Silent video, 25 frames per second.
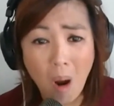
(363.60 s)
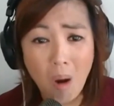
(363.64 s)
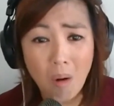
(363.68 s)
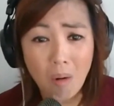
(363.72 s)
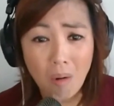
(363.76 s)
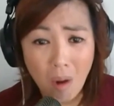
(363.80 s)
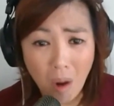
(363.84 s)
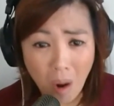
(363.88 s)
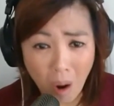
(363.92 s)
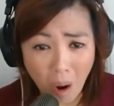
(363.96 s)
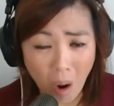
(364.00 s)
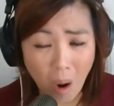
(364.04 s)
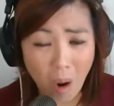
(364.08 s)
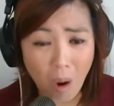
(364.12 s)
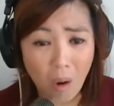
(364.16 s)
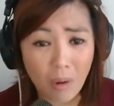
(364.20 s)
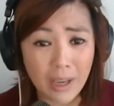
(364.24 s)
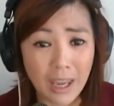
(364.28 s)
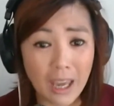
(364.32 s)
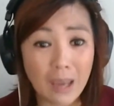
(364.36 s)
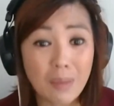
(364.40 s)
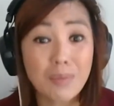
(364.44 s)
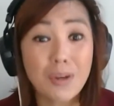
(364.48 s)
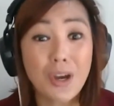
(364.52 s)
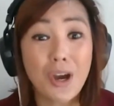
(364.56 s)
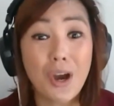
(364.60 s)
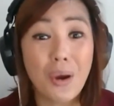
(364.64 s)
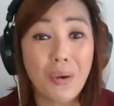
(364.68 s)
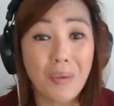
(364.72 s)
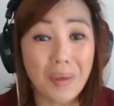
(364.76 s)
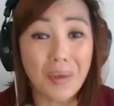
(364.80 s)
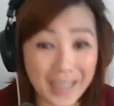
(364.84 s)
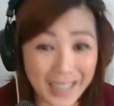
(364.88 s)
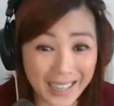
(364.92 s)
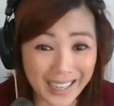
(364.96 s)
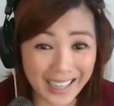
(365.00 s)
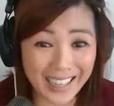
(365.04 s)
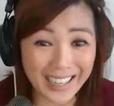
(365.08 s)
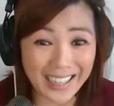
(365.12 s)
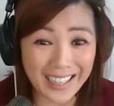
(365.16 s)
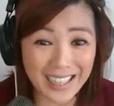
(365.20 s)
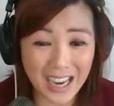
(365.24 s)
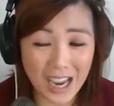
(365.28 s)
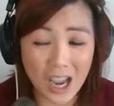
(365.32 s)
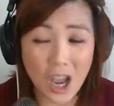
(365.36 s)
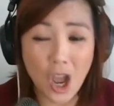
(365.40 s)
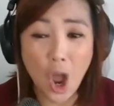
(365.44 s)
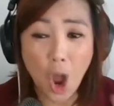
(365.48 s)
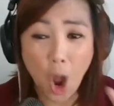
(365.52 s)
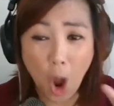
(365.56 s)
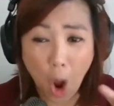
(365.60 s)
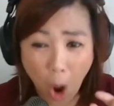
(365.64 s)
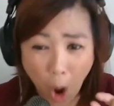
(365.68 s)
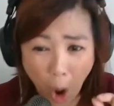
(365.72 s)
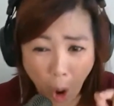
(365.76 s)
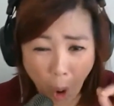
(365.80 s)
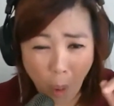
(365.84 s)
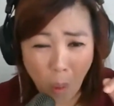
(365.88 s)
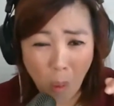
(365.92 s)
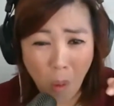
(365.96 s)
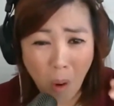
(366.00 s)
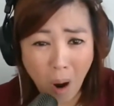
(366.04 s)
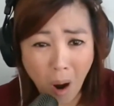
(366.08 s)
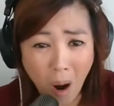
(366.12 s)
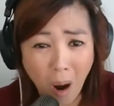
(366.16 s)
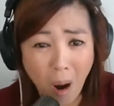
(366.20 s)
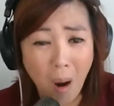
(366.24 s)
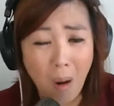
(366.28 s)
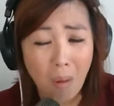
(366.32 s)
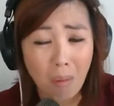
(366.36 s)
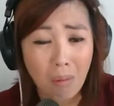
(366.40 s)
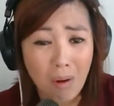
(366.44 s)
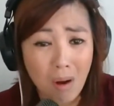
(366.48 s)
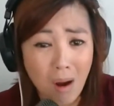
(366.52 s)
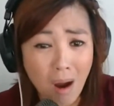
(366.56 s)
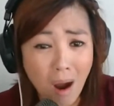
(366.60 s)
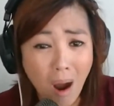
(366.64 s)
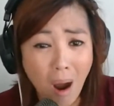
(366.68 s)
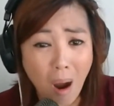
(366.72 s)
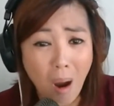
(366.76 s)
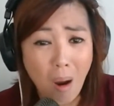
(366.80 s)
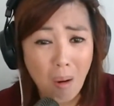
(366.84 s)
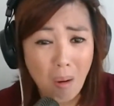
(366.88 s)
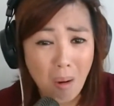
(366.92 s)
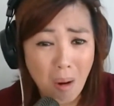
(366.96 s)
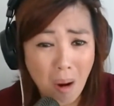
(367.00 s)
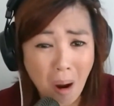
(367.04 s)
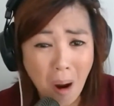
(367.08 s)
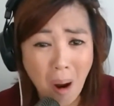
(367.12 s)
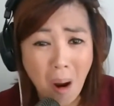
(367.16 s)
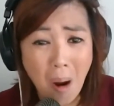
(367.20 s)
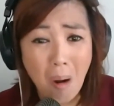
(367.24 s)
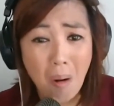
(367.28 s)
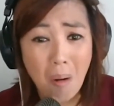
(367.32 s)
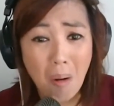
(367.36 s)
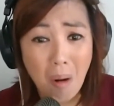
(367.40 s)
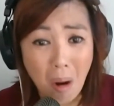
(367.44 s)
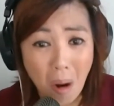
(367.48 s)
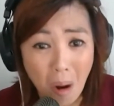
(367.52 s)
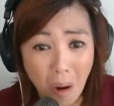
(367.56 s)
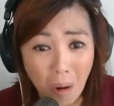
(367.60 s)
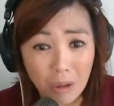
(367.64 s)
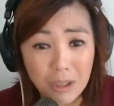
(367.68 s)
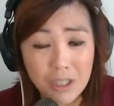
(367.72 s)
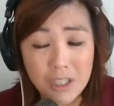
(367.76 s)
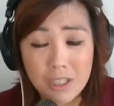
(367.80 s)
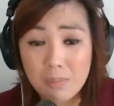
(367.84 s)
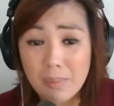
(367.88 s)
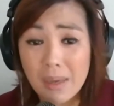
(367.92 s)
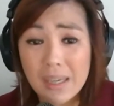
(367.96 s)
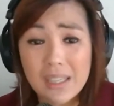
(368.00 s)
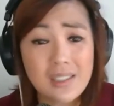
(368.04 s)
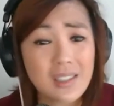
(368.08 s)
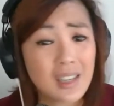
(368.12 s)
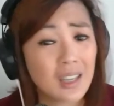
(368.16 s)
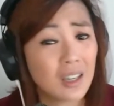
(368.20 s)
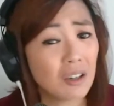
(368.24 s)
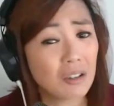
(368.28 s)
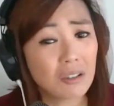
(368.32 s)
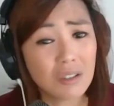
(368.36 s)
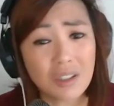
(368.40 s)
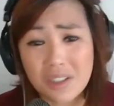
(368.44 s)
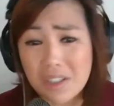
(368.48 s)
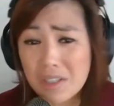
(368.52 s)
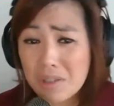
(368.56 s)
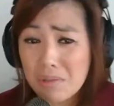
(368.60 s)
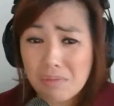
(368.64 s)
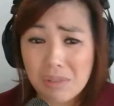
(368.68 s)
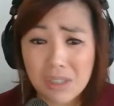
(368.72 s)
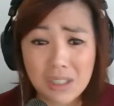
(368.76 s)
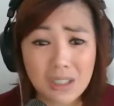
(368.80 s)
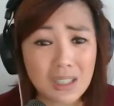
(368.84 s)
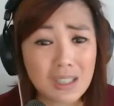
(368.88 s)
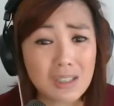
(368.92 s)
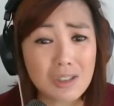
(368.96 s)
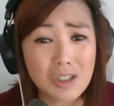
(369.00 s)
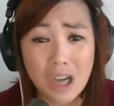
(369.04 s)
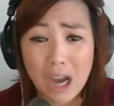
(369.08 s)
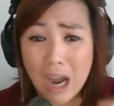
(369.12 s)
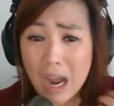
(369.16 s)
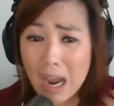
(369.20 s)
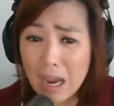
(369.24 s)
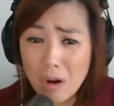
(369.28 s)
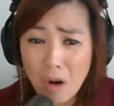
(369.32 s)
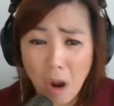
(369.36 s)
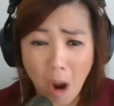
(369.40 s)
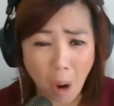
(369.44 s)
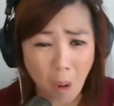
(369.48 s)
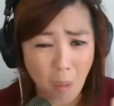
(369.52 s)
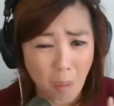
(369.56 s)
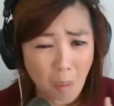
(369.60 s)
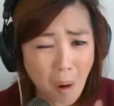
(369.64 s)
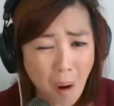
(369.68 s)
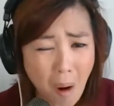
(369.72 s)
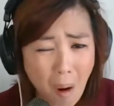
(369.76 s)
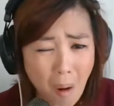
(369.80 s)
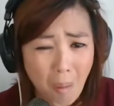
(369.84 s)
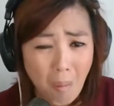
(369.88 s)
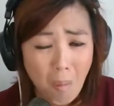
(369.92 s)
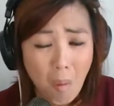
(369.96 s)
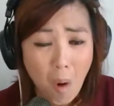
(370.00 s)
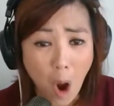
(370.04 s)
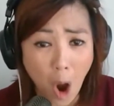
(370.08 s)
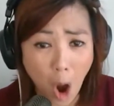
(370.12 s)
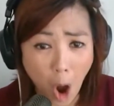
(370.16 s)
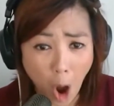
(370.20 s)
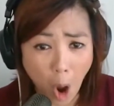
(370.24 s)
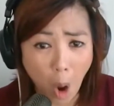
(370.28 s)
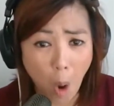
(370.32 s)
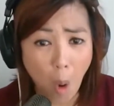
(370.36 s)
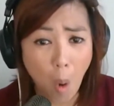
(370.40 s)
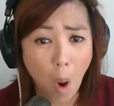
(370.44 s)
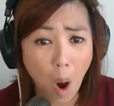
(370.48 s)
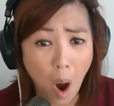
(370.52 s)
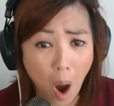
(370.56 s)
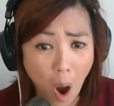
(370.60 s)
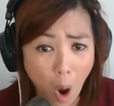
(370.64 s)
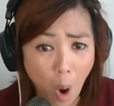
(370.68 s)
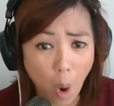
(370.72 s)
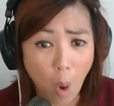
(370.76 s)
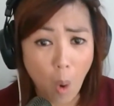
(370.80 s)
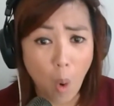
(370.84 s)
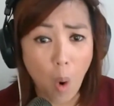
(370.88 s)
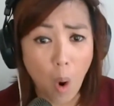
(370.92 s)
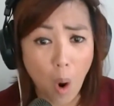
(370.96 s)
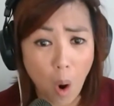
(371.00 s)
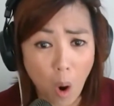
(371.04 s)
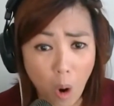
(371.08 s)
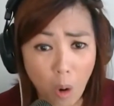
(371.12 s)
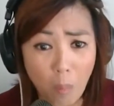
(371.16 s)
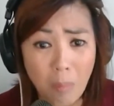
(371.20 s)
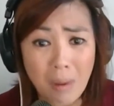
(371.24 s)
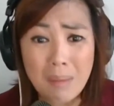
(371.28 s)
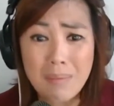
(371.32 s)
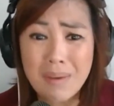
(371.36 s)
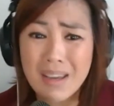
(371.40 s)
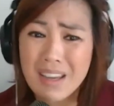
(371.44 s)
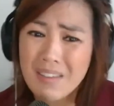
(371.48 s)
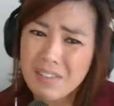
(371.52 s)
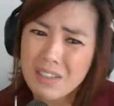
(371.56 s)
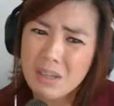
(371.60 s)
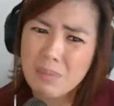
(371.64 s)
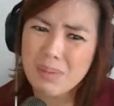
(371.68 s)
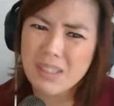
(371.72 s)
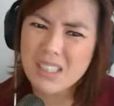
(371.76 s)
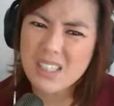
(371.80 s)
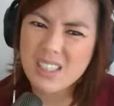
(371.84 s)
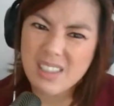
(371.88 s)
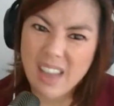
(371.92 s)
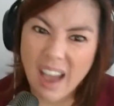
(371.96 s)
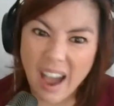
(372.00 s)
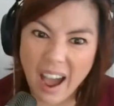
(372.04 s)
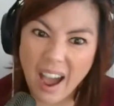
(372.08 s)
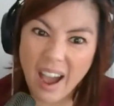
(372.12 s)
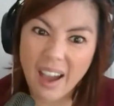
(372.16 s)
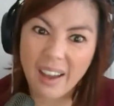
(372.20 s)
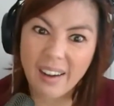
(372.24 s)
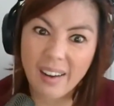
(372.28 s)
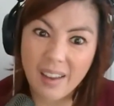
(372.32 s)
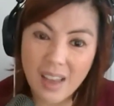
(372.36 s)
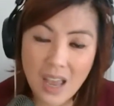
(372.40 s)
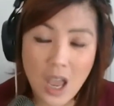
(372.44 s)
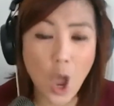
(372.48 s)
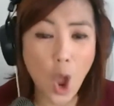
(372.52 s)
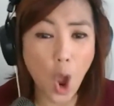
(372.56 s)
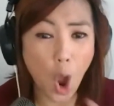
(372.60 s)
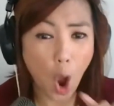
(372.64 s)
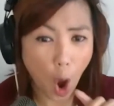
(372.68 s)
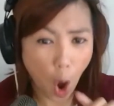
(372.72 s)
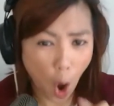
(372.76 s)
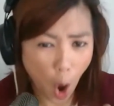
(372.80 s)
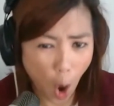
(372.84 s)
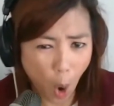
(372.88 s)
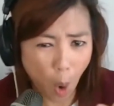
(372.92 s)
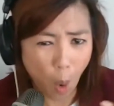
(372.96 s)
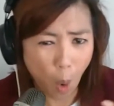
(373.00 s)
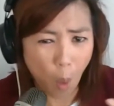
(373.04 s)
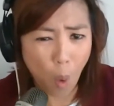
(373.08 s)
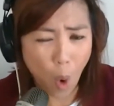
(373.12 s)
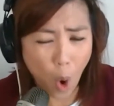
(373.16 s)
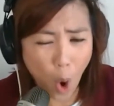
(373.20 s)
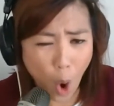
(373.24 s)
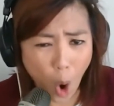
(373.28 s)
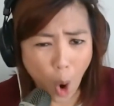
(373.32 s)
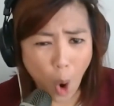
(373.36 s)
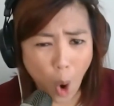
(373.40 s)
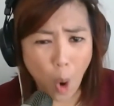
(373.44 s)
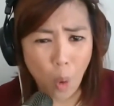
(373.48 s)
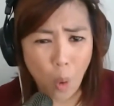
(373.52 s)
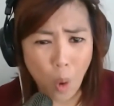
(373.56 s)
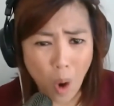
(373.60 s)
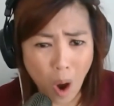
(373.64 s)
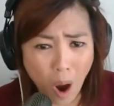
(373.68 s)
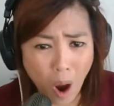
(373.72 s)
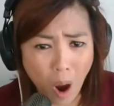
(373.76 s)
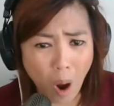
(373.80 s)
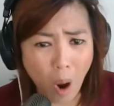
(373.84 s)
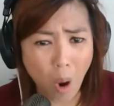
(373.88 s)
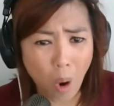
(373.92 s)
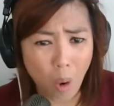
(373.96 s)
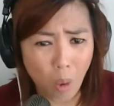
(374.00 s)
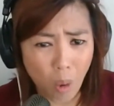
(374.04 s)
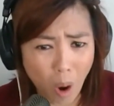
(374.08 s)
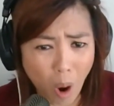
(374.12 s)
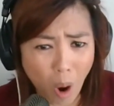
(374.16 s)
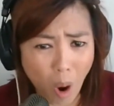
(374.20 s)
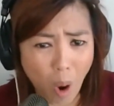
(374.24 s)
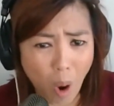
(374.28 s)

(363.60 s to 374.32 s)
ho, ho. Keep going. Ho, ho, ho, ho, ho. Just make Santa Claus is really tired. Ho, ho, ho, ho. Maybe even a bit sad. Ho, ho, ho,